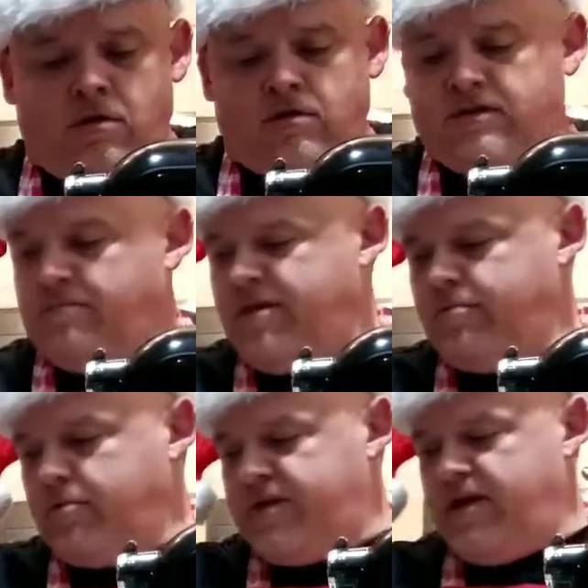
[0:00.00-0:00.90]
Some
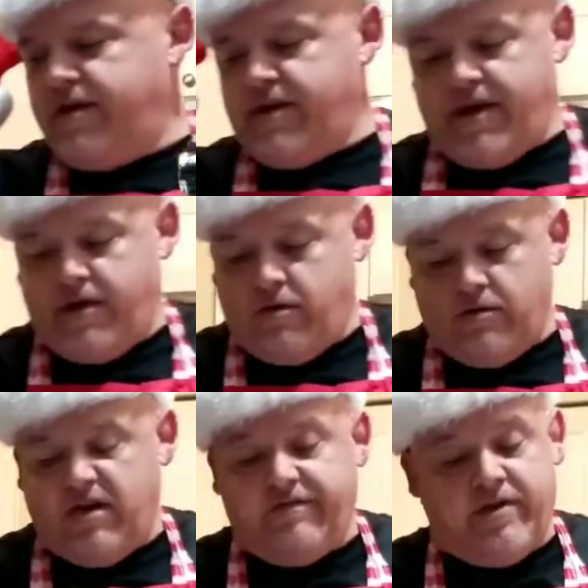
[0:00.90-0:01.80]
people will tell you that you don't
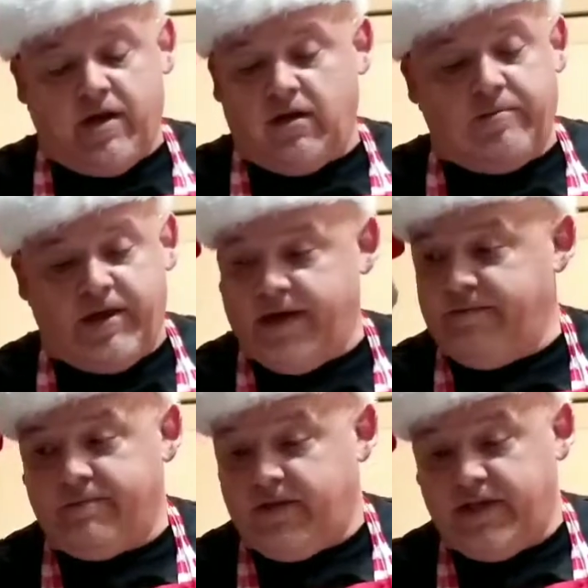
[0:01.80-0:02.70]
need vanilla, but I
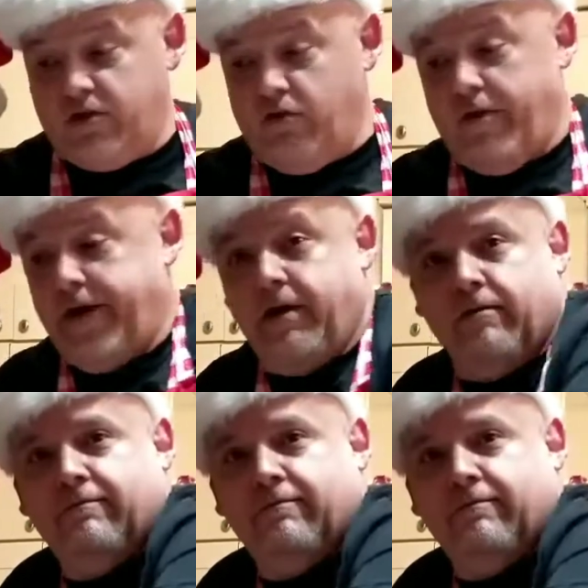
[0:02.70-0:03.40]
disagree.